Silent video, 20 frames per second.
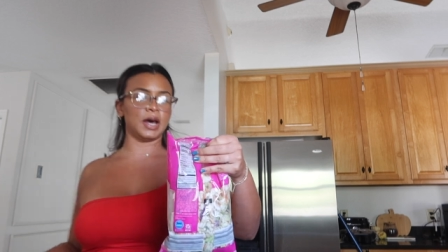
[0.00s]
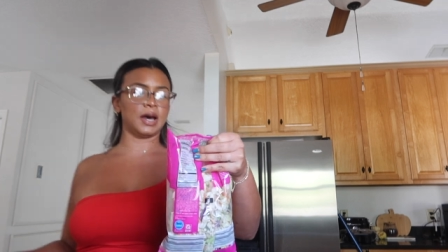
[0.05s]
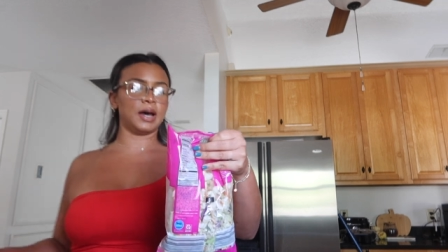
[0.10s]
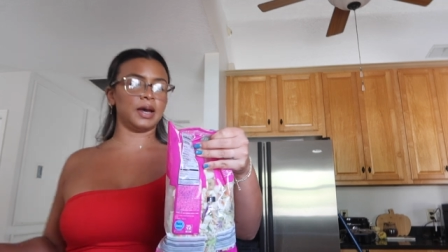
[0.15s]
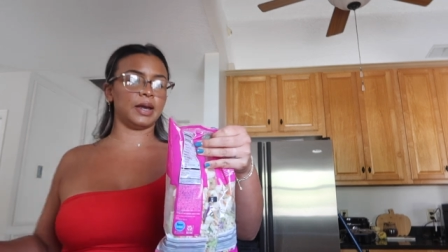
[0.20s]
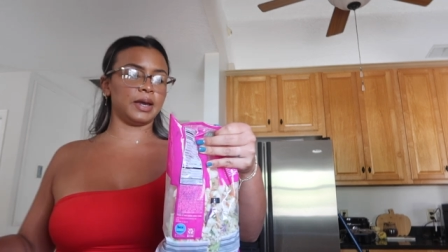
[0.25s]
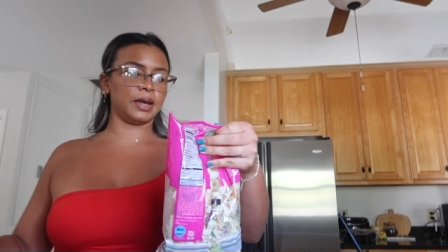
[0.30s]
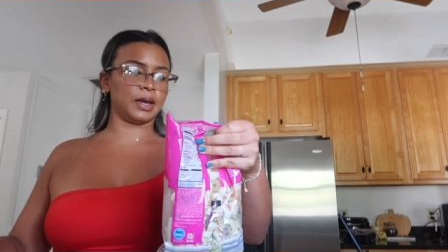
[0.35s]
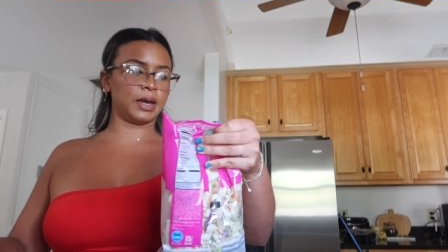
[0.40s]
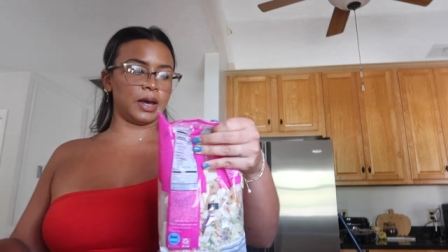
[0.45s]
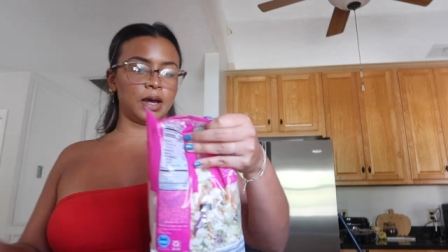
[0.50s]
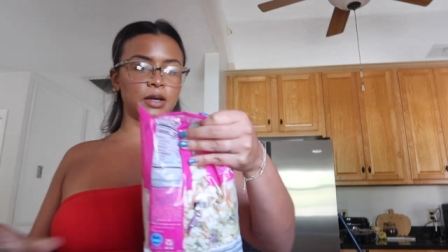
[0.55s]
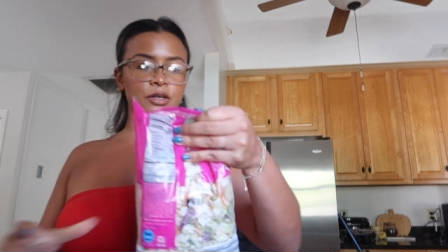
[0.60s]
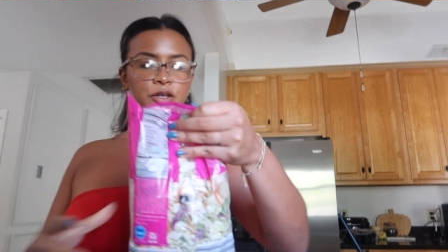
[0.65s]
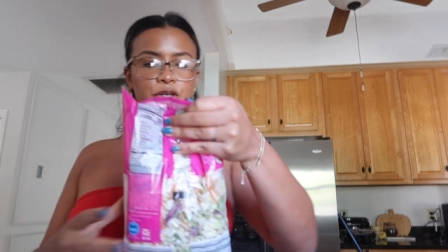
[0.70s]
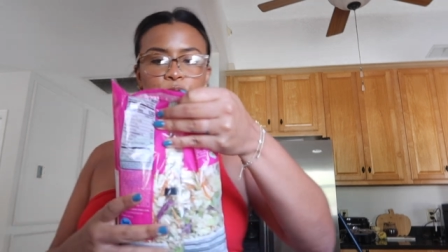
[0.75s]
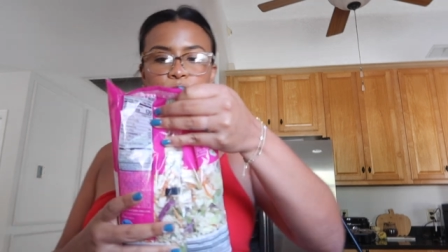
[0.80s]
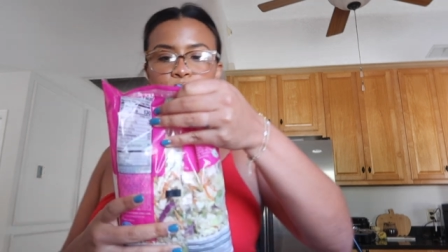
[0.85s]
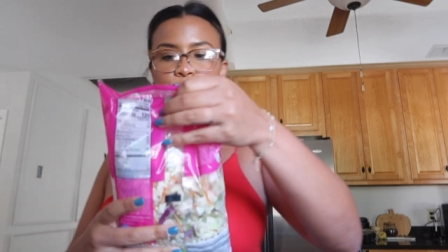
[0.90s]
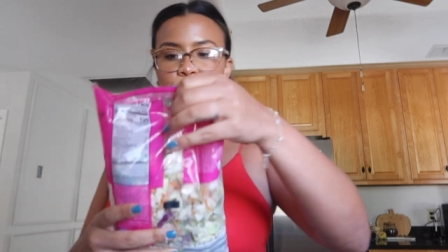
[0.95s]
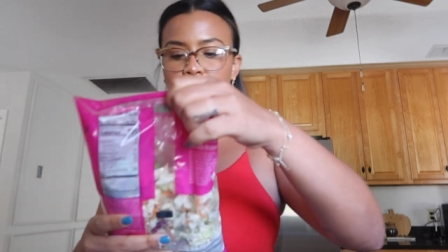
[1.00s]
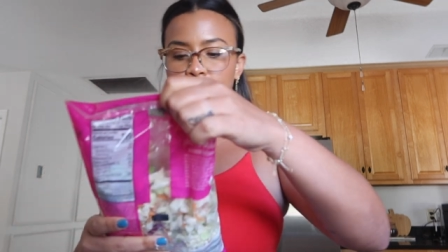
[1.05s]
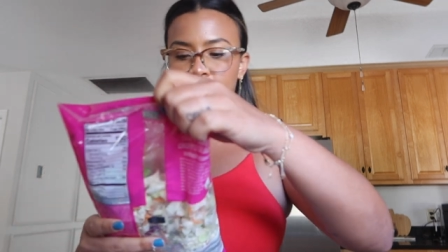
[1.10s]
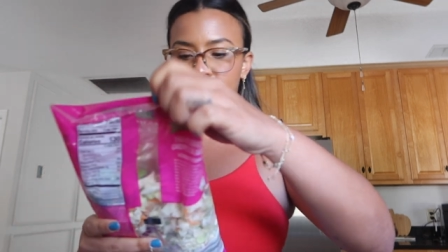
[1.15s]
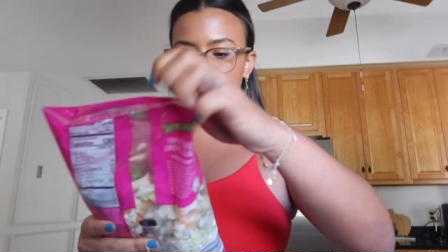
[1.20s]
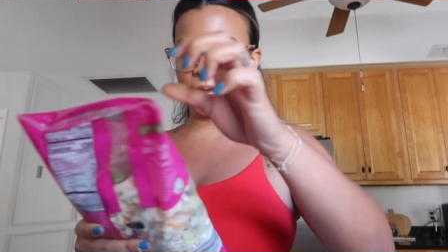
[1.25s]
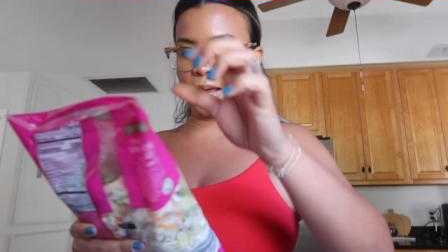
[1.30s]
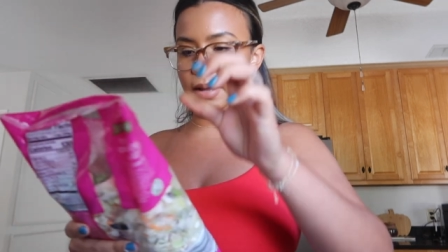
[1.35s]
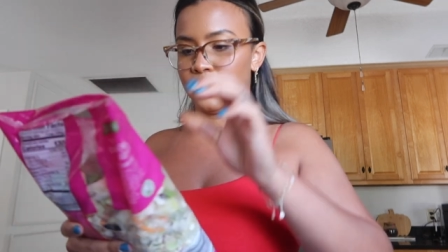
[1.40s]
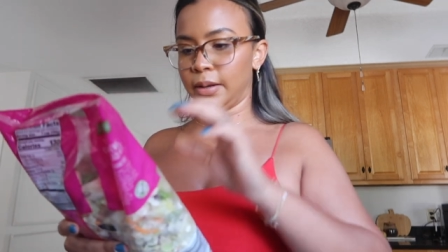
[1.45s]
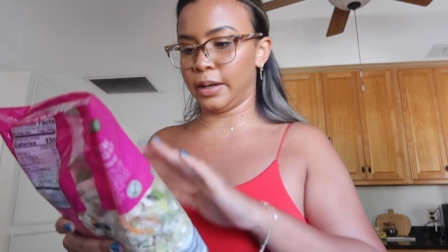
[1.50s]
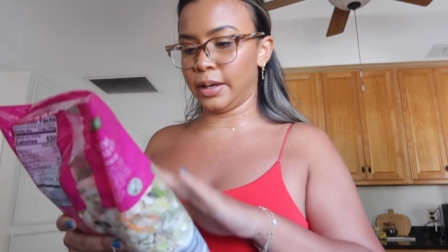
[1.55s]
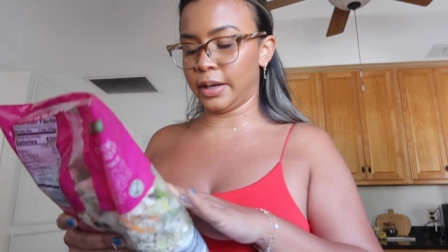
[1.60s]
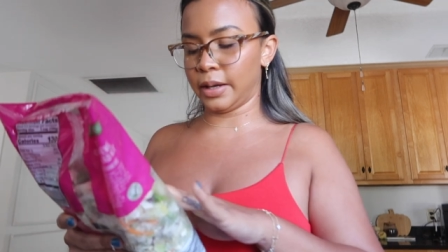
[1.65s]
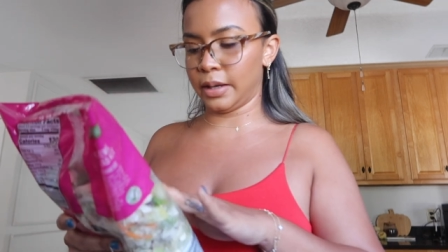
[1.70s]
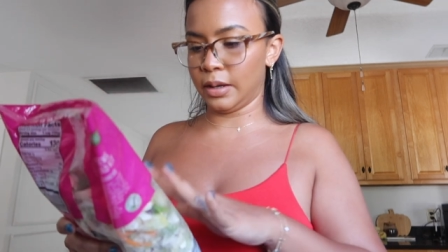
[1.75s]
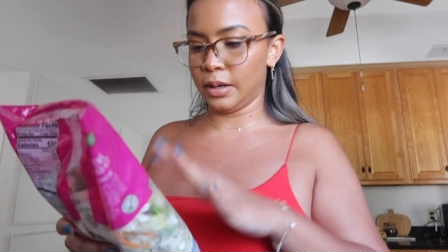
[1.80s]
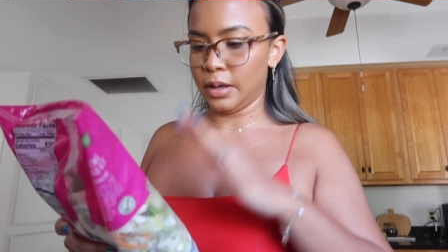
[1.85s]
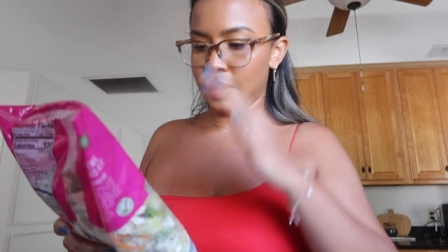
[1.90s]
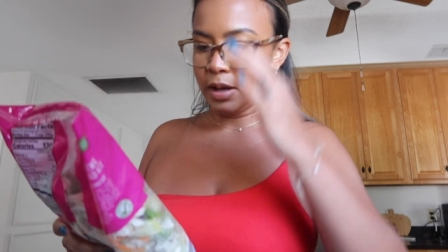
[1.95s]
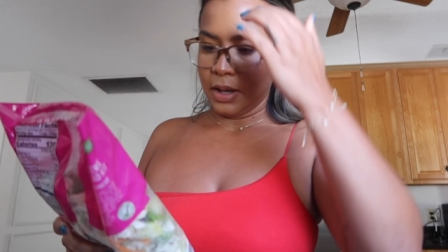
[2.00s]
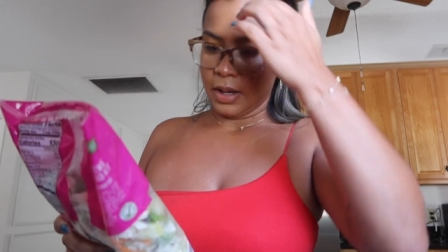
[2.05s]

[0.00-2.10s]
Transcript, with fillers: Thai and cashew top salad kit.